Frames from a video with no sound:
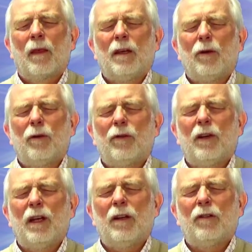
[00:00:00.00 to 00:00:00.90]
You
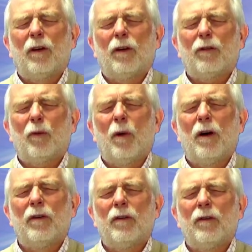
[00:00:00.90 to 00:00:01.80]
see, dearest
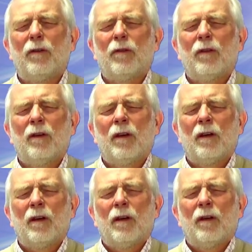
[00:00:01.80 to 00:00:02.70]
ones,
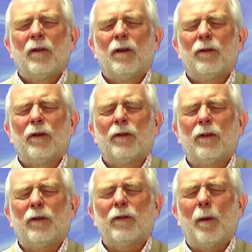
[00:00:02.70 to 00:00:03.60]
this is a
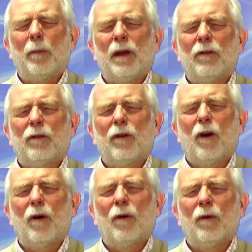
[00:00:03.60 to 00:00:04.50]
stepping
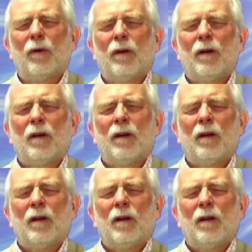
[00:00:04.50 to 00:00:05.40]
stone
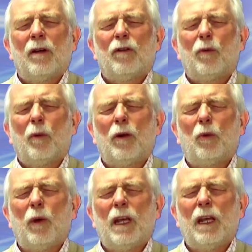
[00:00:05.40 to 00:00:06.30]
to what
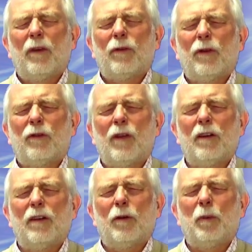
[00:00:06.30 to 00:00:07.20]
we as
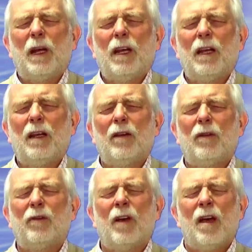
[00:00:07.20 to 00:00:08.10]
ascended
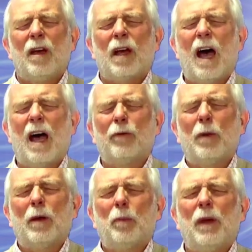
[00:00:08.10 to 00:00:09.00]
beings,
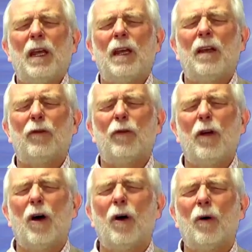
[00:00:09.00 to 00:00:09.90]
cosmic beings,
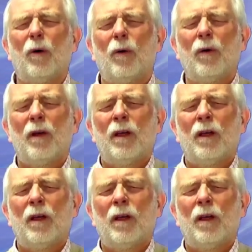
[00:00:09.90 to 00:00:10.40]
know